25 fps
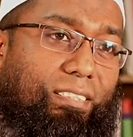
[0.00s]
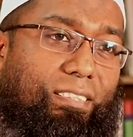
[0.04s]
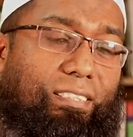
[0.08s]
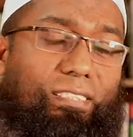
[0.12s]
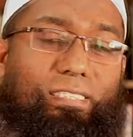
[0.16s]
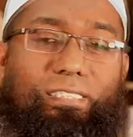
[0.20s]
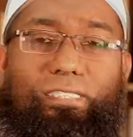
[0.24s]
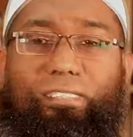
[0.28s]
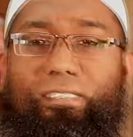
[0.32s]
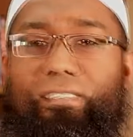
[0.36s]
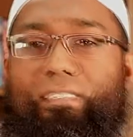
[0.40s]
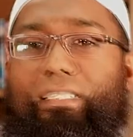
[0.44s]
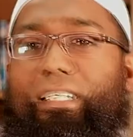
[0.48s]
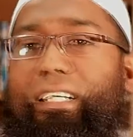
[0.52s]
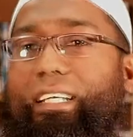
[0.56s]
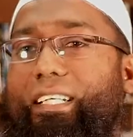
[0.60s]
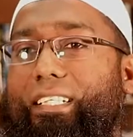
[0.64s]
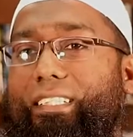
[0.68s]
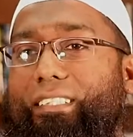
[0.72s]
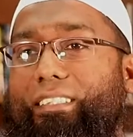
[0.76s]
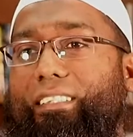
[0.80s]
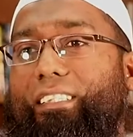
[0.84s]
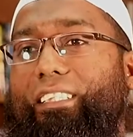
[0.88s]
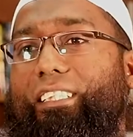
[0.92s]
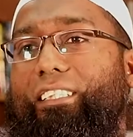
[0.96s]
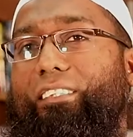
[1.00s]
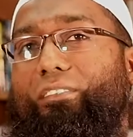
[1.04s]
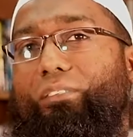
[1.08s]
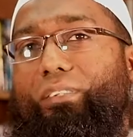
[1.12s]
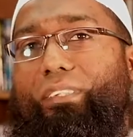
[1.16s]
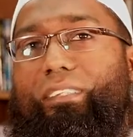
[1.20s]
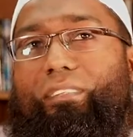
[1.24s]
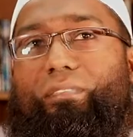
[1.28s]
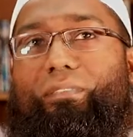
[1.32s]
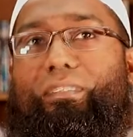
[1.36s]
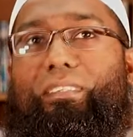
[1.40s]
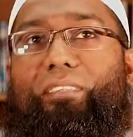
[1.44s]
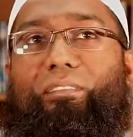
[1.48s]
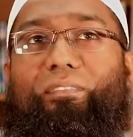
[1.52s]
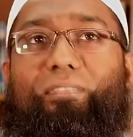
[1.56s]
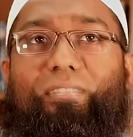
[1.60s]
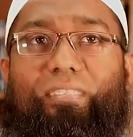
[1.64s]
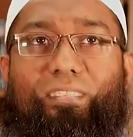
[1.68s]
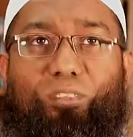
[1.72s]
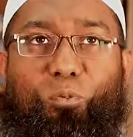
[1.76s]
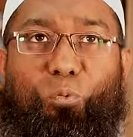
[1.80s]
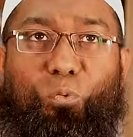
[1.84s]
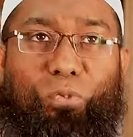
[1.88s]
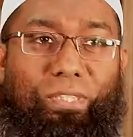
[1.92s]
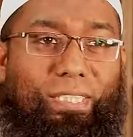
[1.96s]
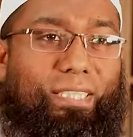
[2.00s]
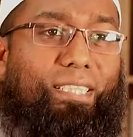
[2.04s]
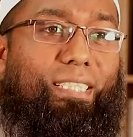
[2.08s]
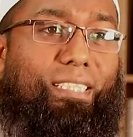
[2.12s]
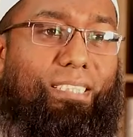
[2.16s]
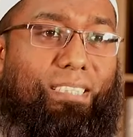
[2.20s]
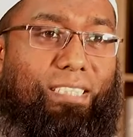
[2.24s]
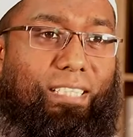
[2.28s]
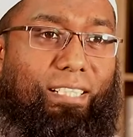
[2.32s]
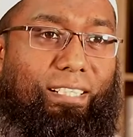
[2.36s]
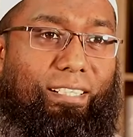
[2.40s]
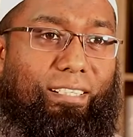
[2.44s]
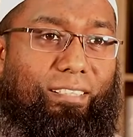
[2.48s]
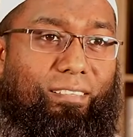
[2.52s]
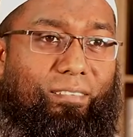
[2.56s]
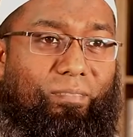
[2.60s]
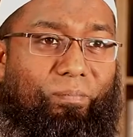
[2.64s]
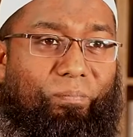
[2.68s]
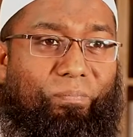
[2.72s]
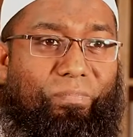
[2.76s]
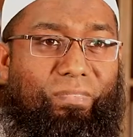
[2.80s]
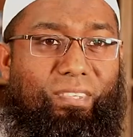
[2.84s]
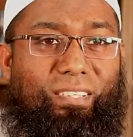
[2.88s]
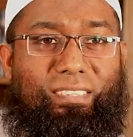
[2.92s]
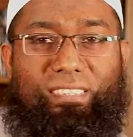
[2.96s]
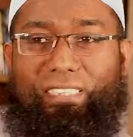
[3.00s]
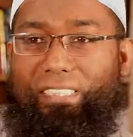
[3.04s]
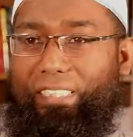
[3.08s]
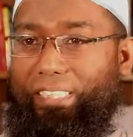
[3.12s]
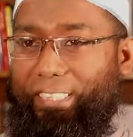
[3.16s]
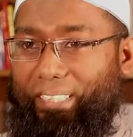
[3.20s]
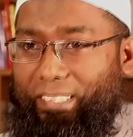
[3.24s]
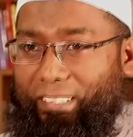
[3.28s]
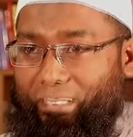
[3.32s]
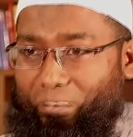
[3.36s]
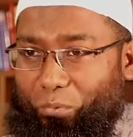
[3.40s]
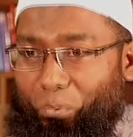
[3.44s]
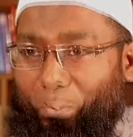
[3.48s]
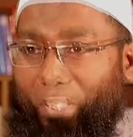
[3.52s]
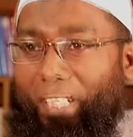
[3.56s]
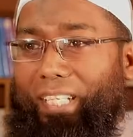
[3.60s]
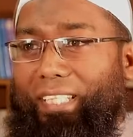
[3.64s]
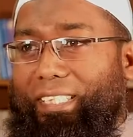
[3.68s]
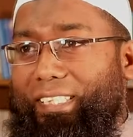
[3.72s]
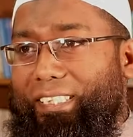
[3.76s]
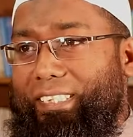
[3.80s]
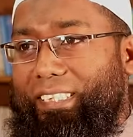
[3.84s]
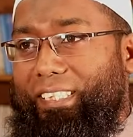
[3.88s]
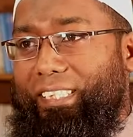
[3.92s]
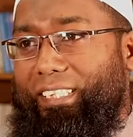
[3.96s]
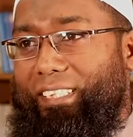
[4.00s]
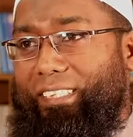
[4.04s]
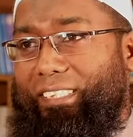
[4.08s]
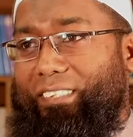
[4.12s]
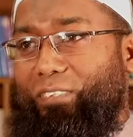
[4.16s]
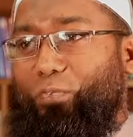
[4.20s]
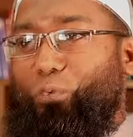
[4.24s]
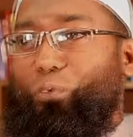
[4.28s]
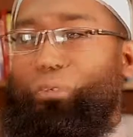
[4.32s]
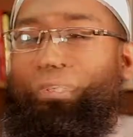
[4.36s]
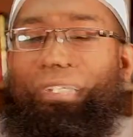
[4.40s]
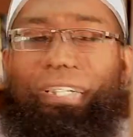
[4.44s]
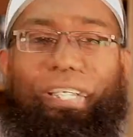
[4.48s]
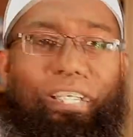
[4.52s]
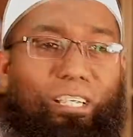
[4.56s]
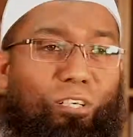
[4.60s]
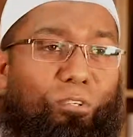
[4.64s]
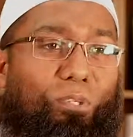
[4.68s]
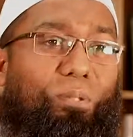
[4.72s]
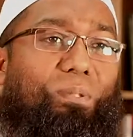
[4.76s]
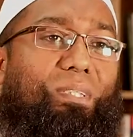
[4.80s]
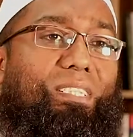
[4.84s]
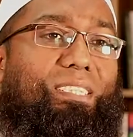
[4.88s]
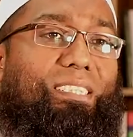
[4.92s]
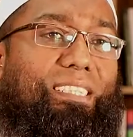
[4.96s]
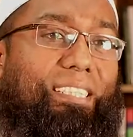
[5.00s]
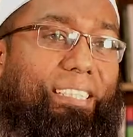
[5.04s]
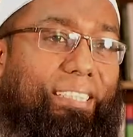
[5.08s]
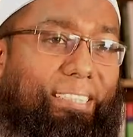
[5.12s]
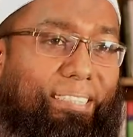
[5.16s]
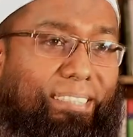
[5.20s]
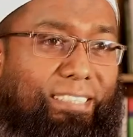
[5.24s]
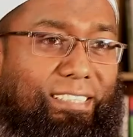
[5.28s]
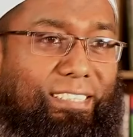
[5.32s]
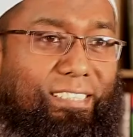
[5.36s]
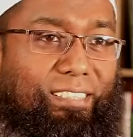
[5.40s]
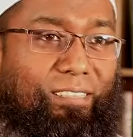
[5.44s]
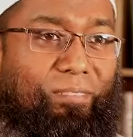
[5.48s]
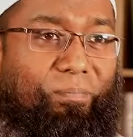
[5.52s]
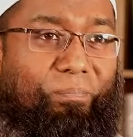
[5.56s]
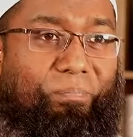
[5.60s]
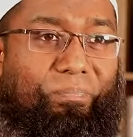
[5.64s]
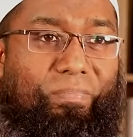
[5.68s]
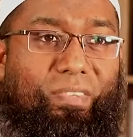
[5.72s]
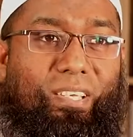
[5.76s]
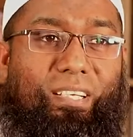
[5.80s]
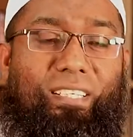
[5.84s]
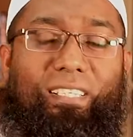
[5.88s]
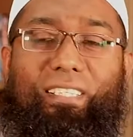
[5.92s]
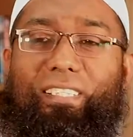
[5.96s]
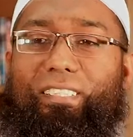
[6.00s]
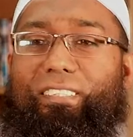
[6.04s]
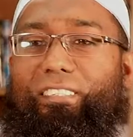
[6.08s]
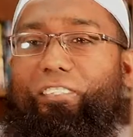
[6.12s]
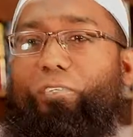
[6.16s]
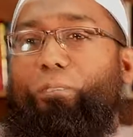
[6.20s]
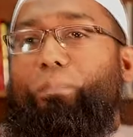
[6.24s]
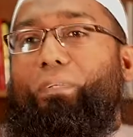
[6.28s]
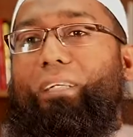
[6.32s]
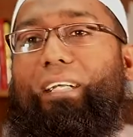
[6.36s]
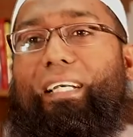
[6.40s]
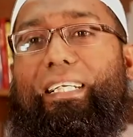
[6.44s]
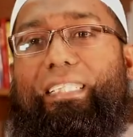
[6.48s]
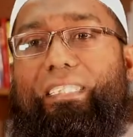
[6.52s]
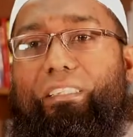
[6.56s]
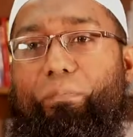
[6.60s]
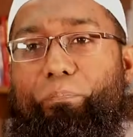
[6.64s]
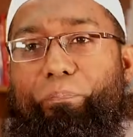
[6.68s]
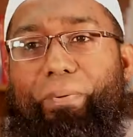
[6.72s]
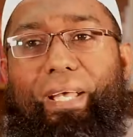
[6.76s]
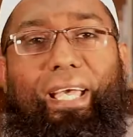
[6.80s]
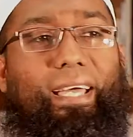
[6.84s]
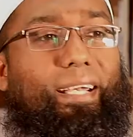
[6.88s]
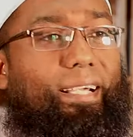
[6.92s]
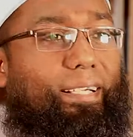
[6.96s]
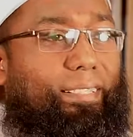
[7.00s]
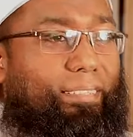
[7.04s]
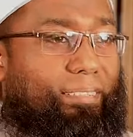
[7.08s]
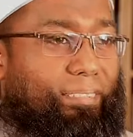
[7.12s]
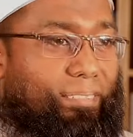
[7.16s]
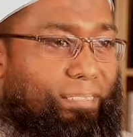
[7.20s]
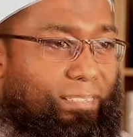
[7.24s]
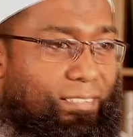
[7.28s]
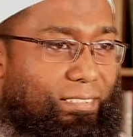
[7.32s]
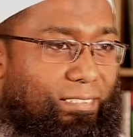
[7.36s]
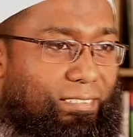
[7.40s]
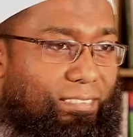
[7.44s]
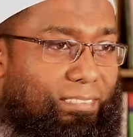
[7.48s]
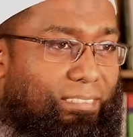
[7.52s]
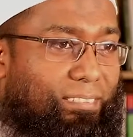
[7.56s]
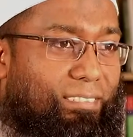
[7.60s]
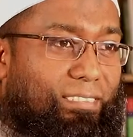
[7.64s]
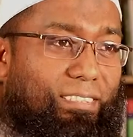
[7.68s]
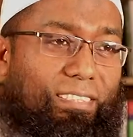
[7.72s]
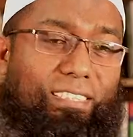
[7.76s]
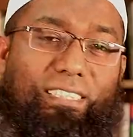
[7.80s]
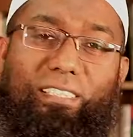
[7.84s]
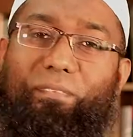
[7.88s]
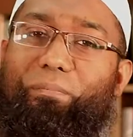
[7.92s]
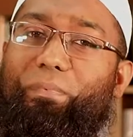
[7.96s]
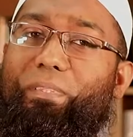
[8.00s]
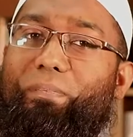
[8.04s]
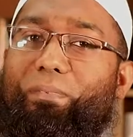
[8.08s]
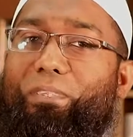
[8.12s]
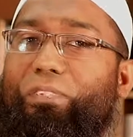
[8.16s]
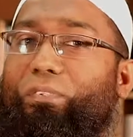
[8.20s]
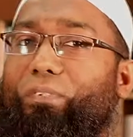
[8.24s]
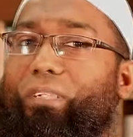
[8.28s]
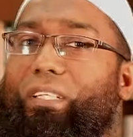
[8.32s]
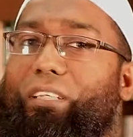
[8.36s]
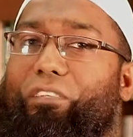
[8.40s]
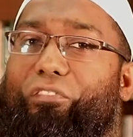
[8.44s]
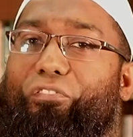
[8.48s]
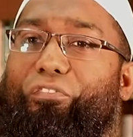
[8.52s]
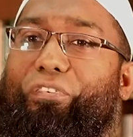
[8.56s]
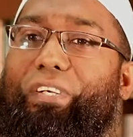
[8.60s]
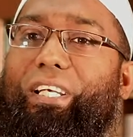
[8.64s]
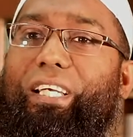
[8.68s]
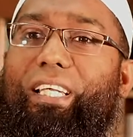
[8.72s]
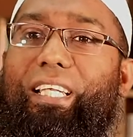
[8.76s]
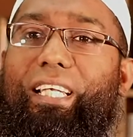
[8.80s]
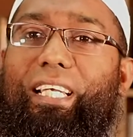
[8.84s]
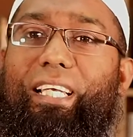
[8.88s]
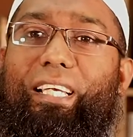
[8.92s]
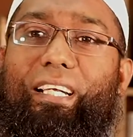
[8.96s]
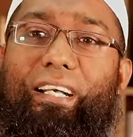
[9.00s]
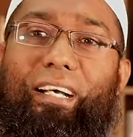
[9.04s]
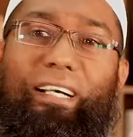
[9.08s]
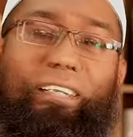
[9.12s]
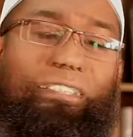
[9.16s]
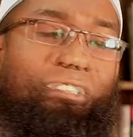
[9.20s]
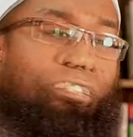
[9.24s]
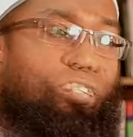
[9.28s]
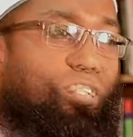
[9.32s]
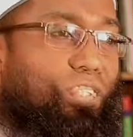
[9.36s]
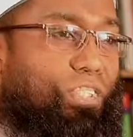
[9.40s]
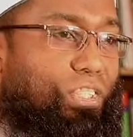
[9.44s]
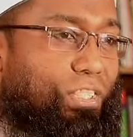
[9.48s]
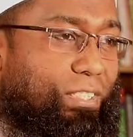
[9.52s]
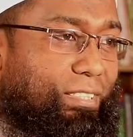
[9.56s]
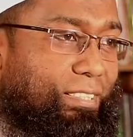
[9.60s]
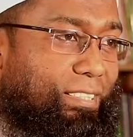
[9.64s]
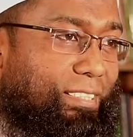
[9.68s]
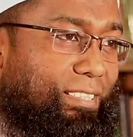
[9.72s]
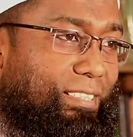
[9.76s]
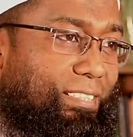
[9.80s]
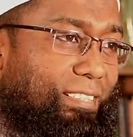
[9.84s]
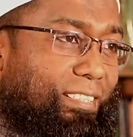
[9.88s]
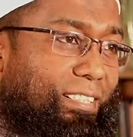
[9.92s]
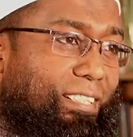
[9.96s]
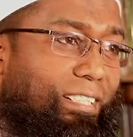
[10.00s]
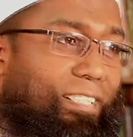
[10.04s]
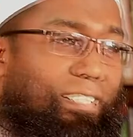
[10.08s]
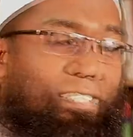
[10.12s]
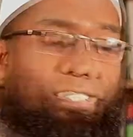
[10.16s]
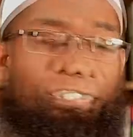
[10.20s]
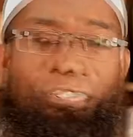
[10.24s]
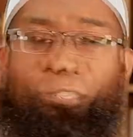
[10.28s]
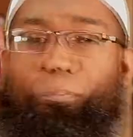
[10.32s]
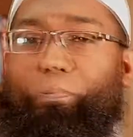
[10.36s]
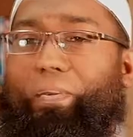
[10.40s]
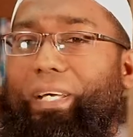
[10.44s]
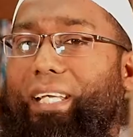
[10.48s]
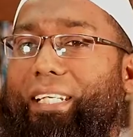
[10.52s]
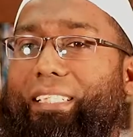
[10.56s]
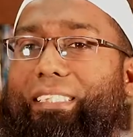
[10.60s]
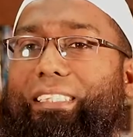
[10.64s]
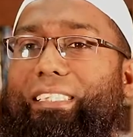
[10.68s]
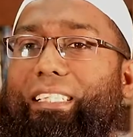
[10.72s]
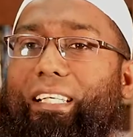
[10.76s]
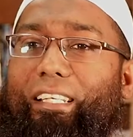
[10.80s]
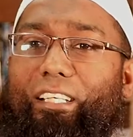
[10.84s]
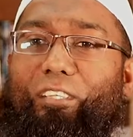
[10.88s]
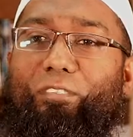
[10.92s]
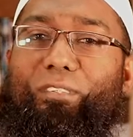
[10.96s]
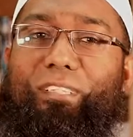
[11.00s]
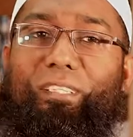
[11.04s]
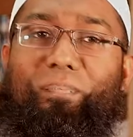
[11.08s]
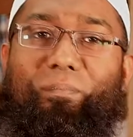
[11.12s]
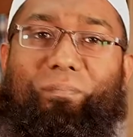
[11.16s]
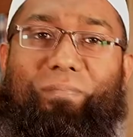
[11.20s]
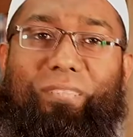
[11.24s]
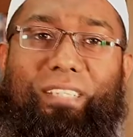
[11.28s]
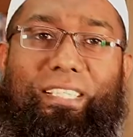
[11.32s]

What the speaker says: So thus, we teacher see the reality we allow our kids. As a parent, sometimes we are very unconscious. So parents allow them.